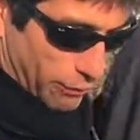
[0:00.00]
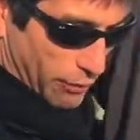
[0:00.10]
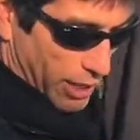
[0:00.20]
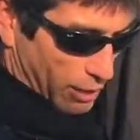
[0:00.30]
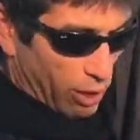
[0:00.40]
the
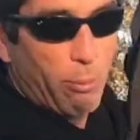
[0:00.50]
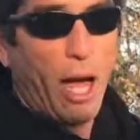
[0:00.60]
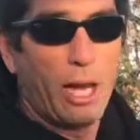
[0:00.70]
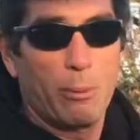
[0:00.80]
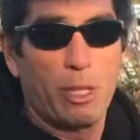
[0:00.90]
very
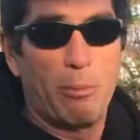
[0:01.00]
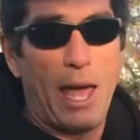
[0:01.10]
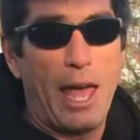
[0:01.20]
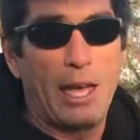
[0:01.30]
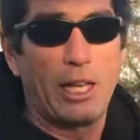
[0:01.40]
bottom of the
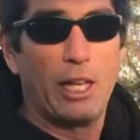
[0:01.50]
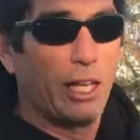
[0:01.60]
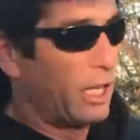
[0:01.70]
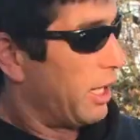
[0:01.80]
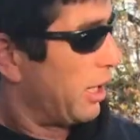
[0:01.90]
bag.
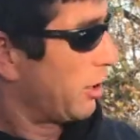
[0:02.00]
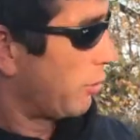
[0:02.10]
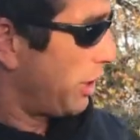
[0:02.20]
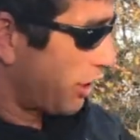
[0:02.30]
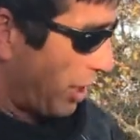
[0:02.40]
And the
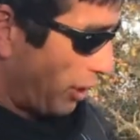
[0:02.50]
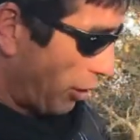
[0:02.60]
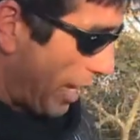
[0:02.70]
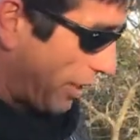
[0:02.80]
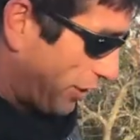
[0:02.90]
reason they
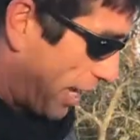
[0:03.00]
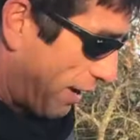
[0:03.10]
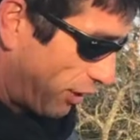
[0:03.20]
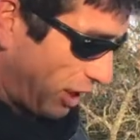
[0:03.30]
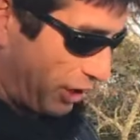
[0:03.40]
do that is they have an